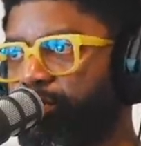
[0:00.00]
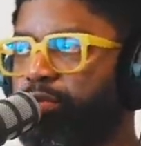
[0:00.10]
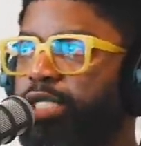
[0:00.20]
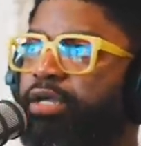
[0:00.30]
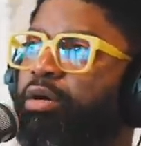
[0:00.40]

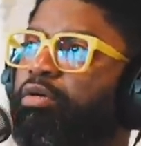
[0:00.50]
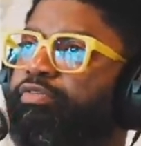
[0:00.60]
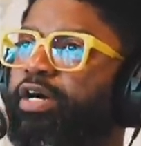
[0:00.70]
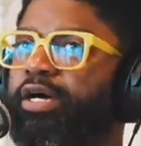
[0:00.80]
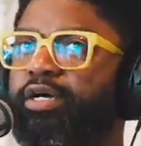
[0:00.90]
date all
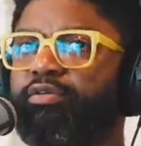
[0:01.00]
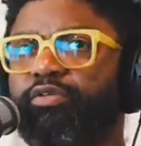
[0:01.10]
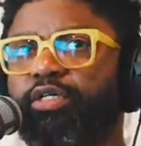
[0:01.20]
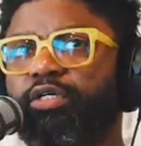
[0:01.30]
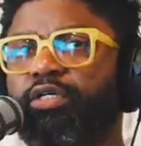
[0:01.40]
five
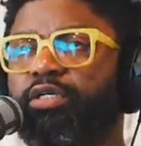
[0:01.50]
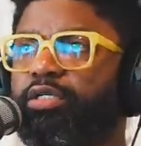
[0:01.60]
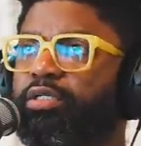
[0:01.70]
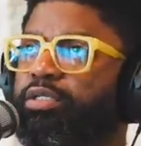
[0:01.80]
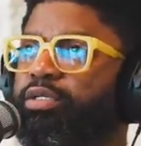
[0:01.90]

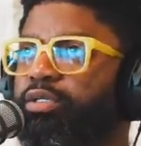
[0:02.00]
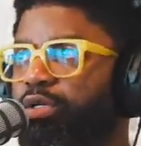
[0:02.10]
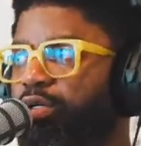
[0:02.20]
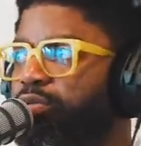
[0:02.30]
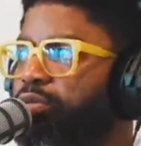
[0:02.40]
and, you
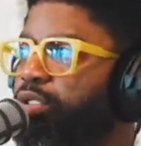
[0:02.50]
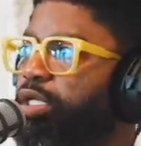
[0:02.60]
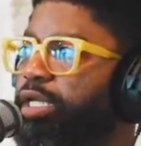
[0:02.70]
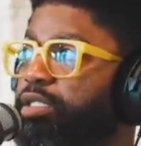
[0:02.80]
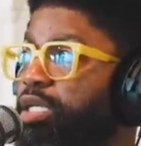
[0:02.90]
know,
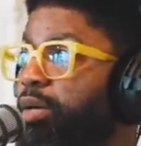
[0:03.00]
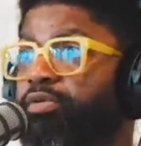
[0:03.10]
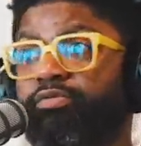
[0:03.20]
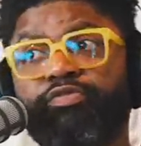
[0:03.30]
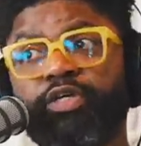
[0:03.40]
and then I'm
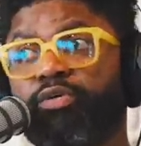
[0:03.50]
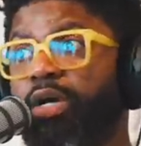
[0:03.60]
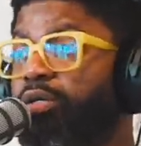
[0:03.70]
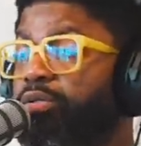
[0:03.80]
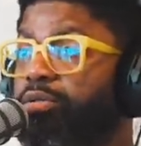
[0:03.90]
gonna figure
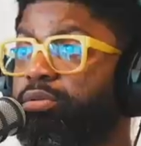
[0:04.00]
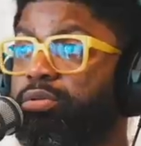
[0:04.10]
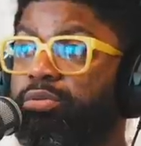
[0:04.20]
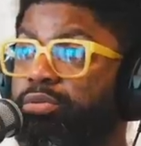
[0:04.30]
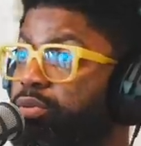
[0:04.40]
out
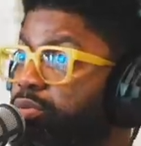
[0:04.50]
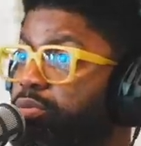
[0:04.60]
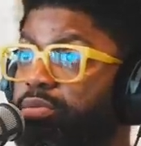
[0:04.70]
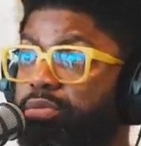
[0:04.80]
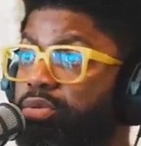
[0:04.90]
who who
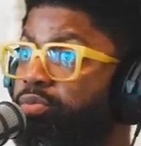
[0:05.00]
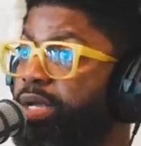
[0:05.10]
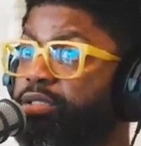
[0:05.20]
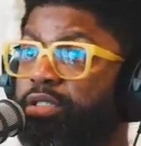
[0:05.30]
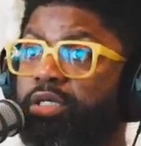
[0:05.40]
who
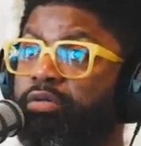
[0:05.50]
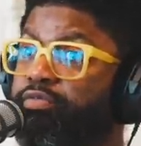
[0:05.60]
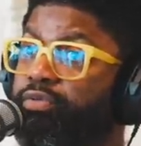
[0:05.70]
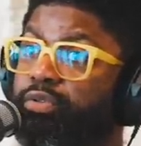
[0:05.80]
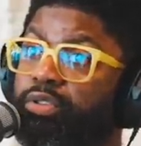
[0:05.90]
makes the cut
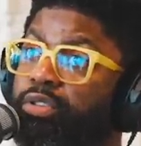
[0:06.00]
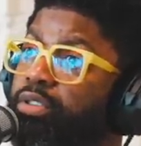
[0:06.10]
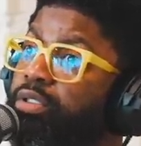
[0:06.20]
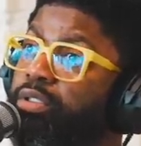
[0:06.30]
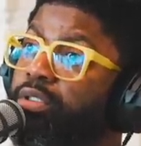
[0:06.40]
for
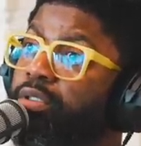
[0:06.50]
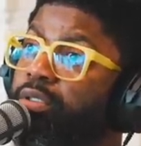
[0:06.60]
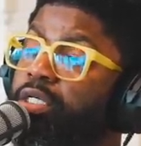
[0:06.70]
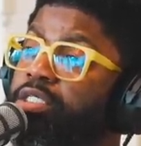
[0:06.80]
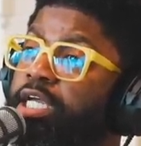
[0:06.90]

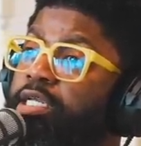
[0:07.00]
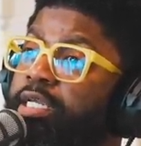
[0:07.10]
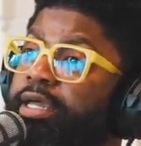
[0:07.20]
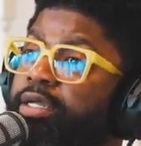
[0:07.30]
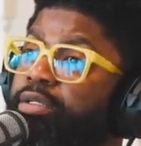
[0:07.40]
a second
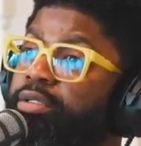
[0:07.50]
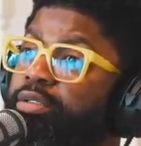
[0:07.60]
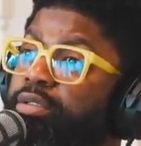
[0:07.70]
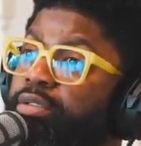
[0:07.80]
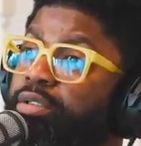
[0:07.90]
date.
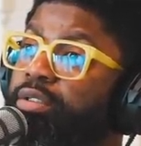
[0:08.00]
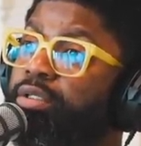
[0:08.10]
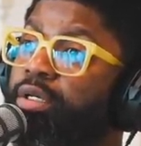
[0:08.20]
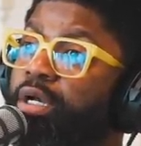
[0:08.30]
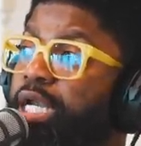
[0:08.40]

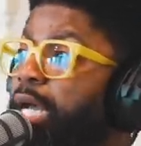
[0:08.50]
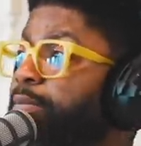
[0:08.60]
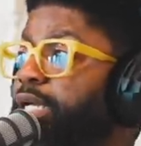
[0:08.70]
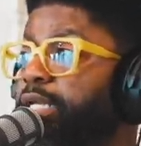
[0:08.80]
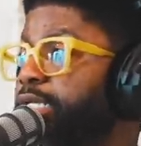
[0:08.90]
And I'm
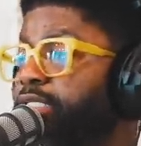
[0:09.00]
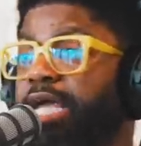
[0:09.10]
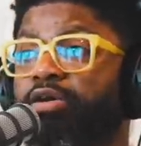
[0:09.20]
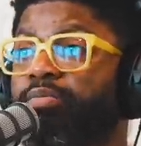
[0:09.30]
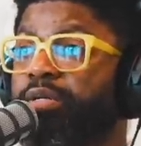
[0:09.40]
and it's
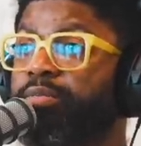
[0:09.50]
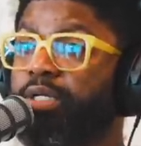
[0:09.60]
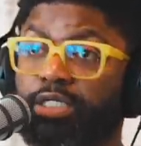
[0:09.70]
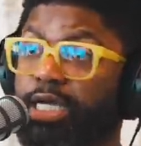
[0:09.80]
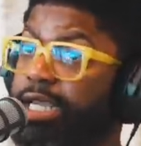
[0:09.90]
not gonna be
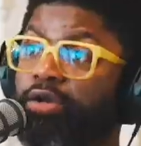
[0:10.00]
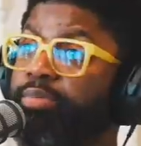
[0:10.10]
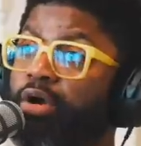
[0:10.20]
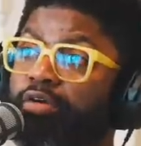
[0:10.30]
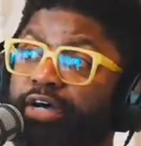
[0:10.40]
it ain't gonna
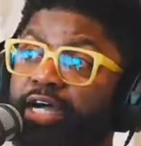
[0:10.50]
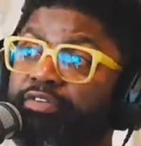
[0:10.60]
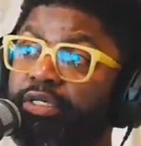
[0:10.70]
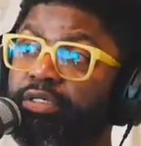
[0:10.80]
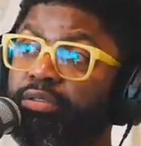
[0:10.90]
be all five
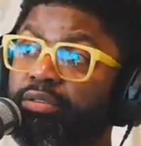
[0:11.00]
again.